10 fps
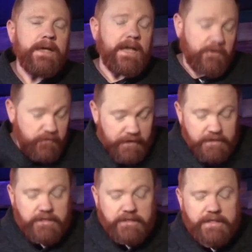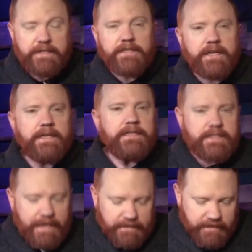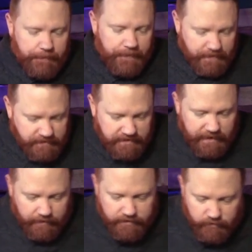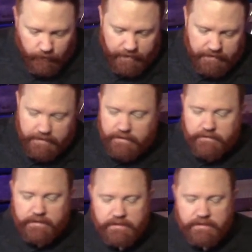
He finishes teaching and he stands up, and this is how the story continues. And